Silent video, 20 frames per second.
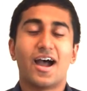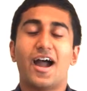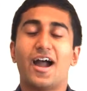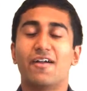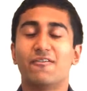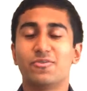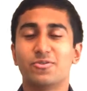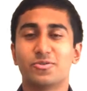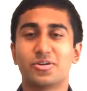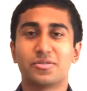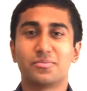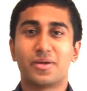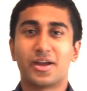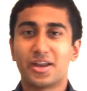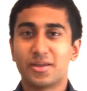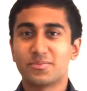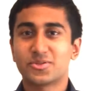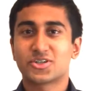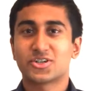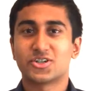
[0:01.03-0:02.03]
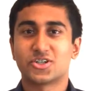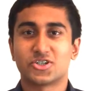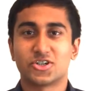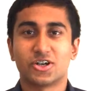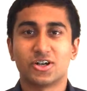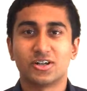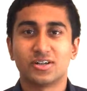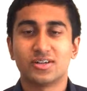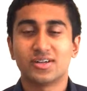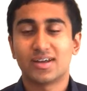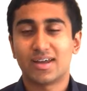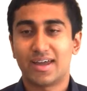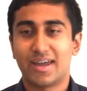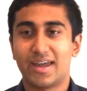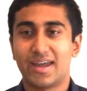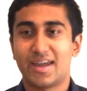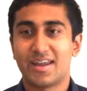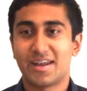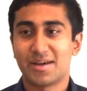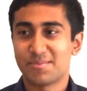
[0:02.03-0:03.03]
Hi everyone, my name is Kushal
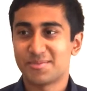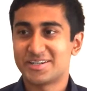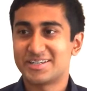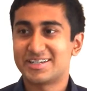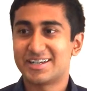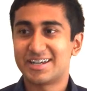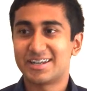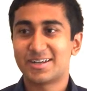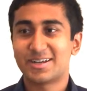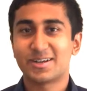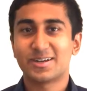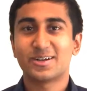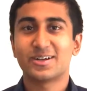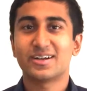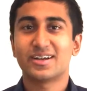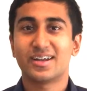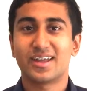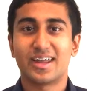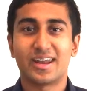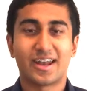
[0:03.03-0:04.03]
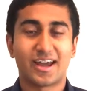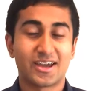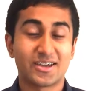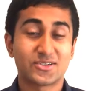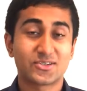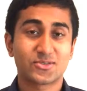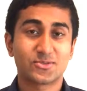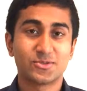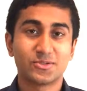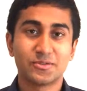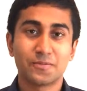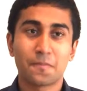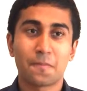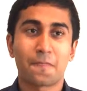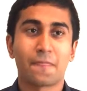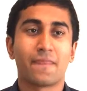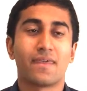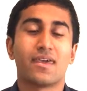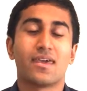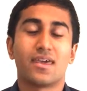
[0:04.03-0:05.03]
and I'm a senior in high school.
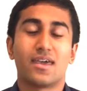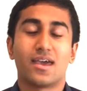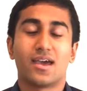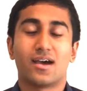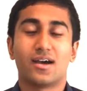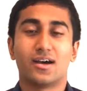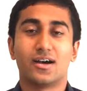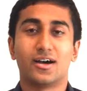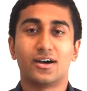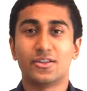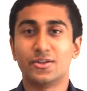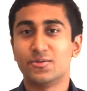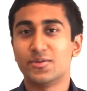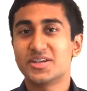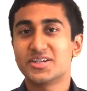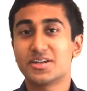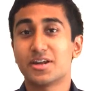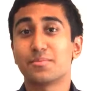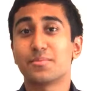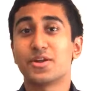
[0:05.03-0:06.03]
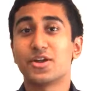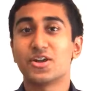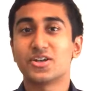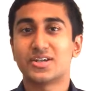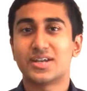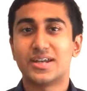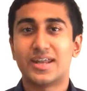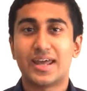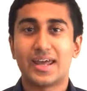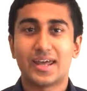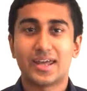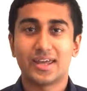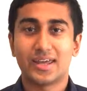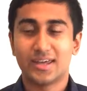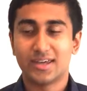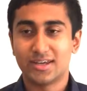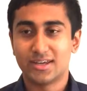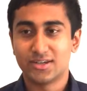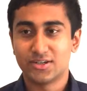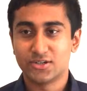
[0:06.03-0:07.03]
The reason I'm here today
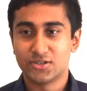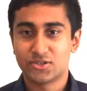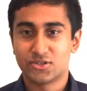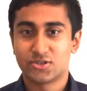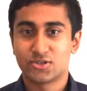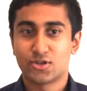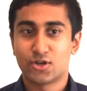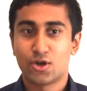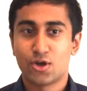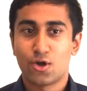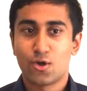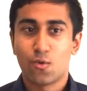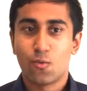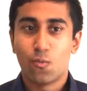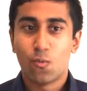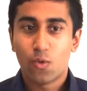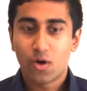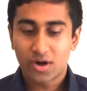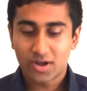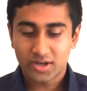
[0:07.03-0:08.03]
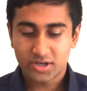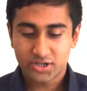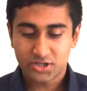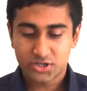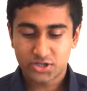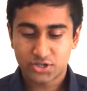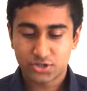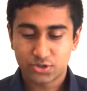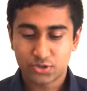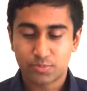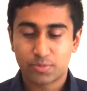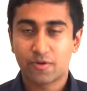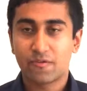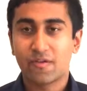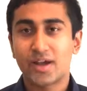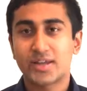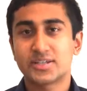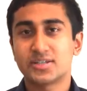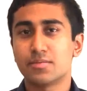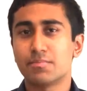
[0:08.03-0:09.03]
is one, to
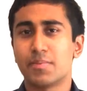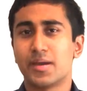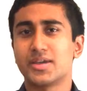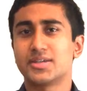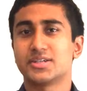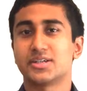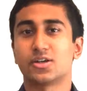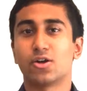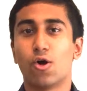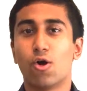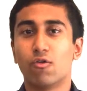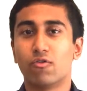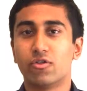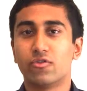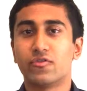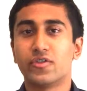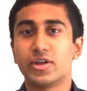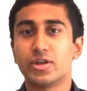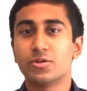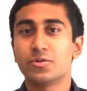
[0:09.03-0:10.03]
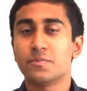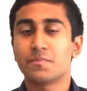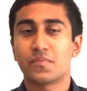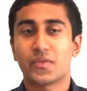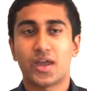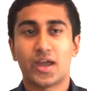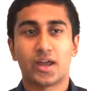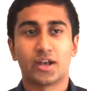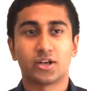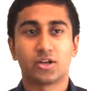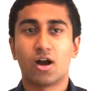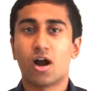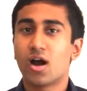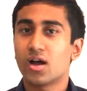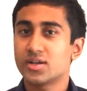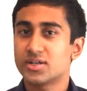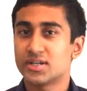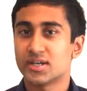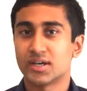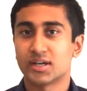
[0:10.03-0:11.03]
provide some basic overview and
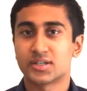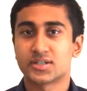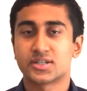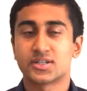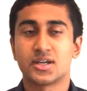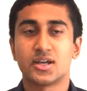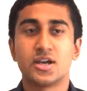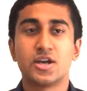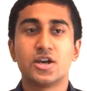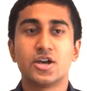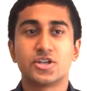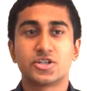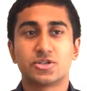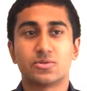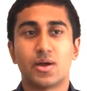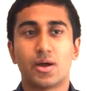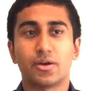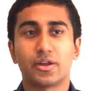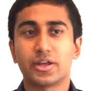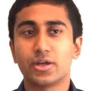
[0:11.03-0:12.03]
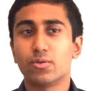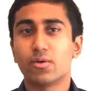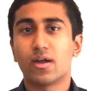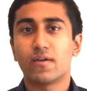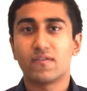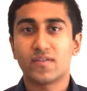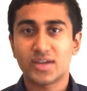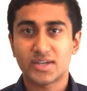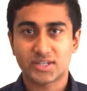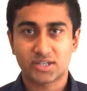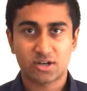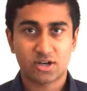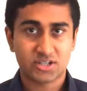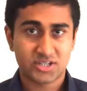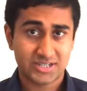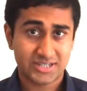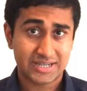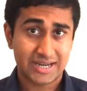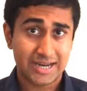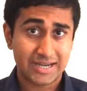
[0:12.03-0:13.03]
context surrounding UAVs in our
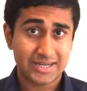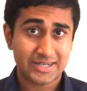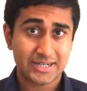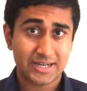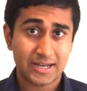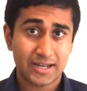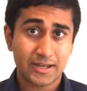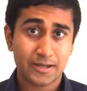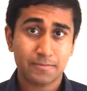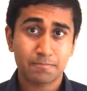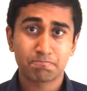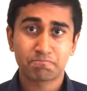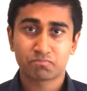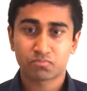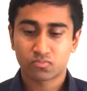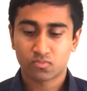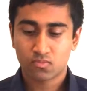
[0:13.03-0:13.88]
society today.